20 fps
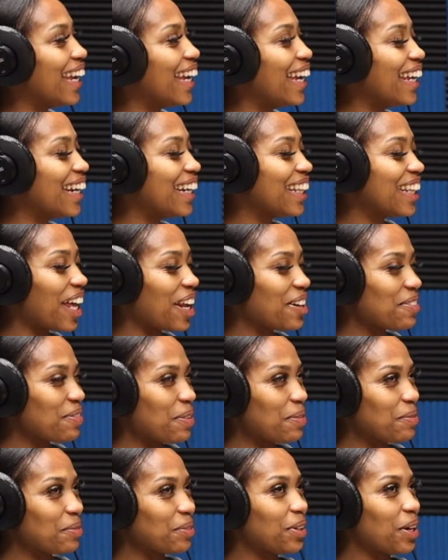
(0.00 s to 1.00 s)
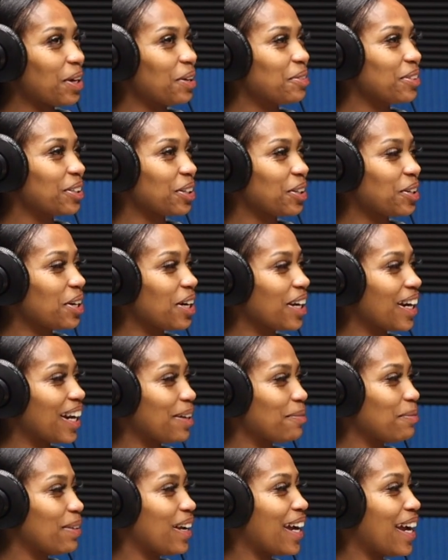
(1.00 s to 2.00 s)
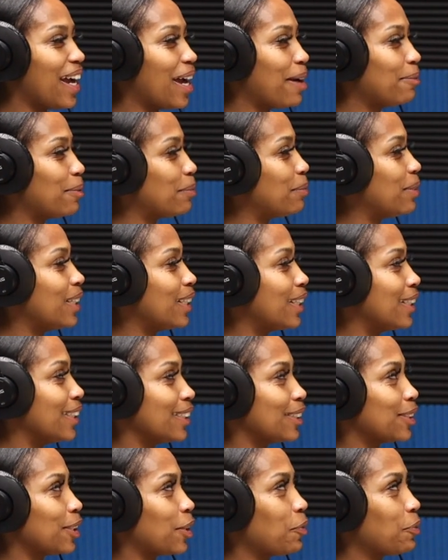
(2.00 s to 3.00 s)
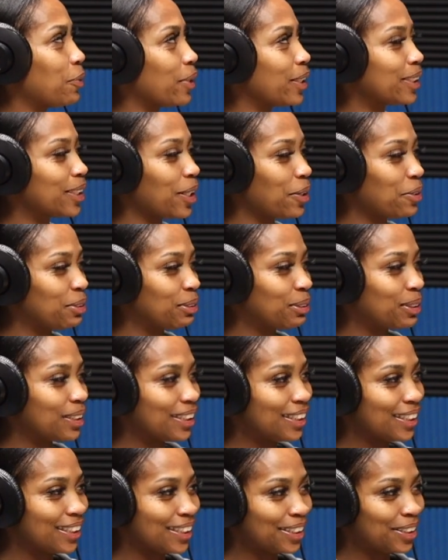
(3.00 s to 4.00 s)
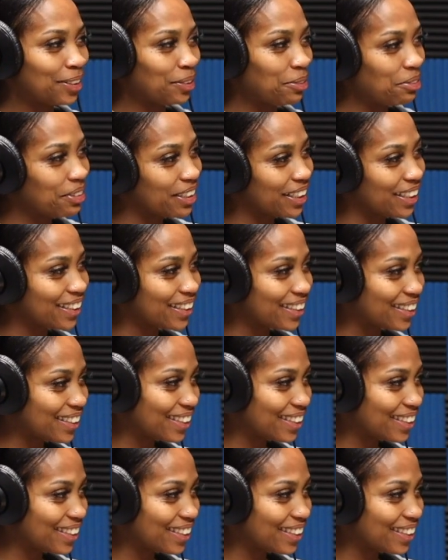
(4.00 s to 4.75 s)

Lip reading: And a lot of people don't want to call that a bad habit because we're so used to just doing it.